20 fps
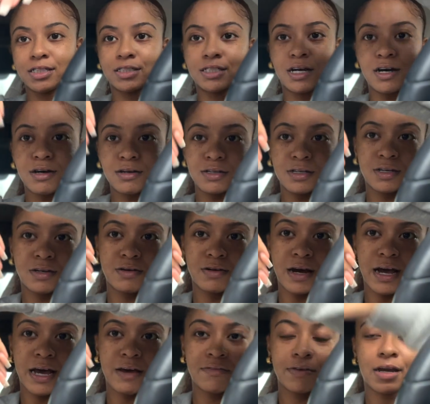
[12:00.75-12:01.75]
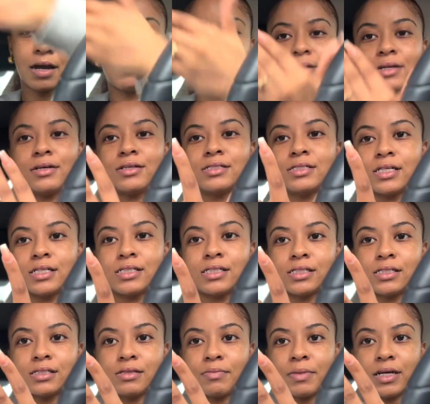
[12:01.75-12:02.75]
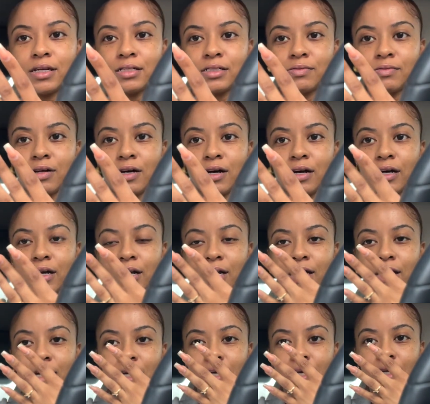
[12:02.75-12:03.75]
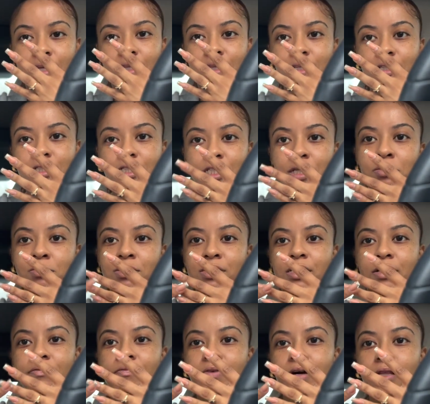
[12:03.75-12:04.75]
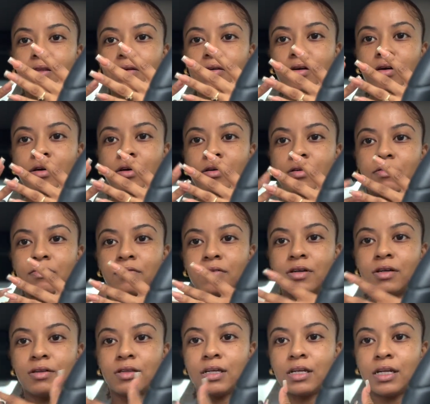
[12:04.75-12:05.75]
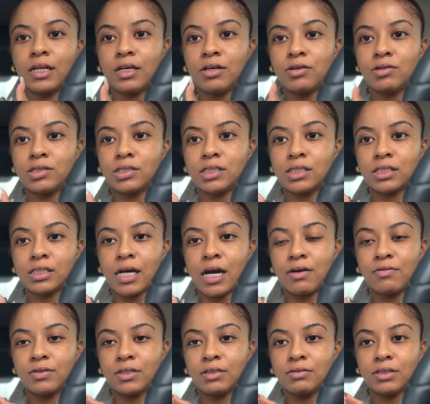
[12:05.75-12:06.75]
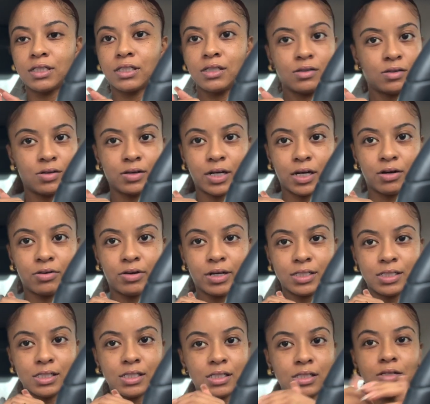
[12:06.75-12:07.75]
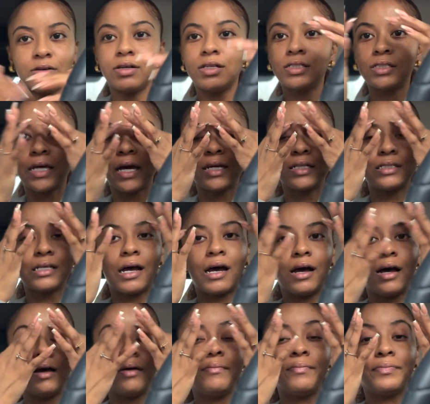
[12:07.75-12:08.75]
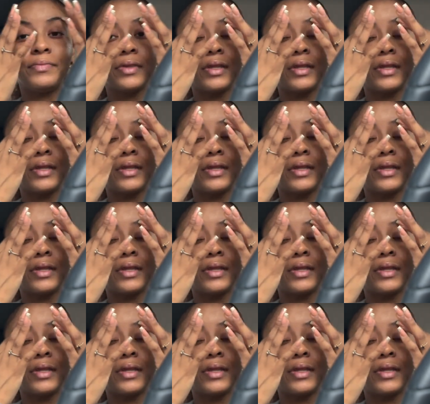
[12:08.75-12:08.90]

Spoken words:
y'all know I haven't got my nails done since the maintenance vlog. The gems done fell off. The nails just got really, really long and crusty. So it's that time.